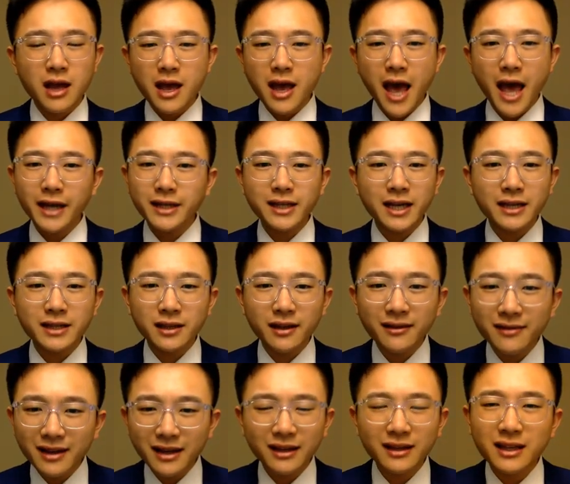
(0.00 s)
S has
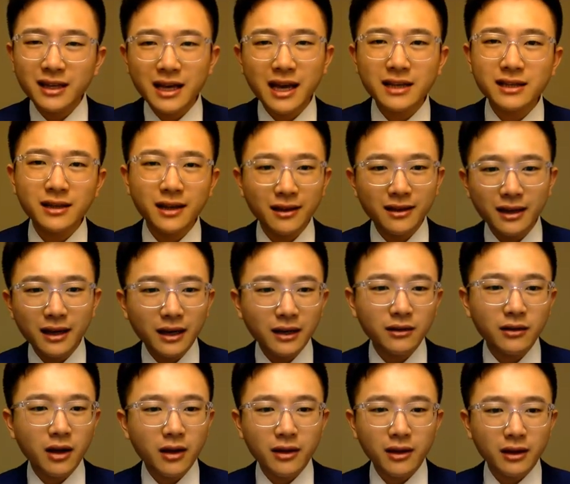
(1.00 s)
nothing, T has nothing,
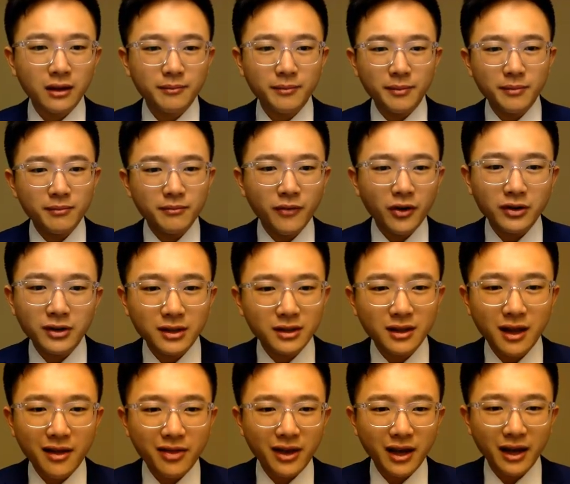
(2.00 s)
nothing versus
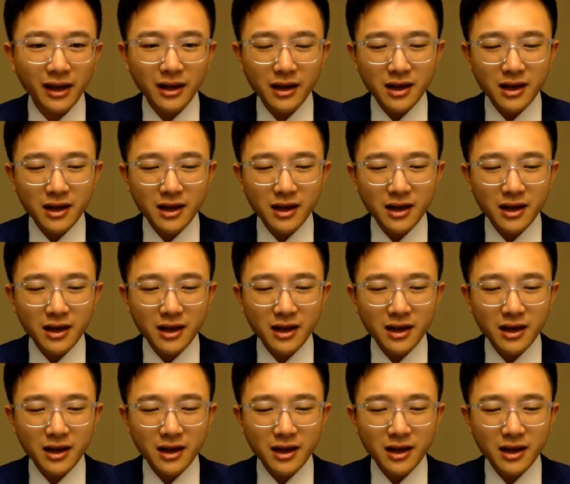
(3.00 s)
nothing,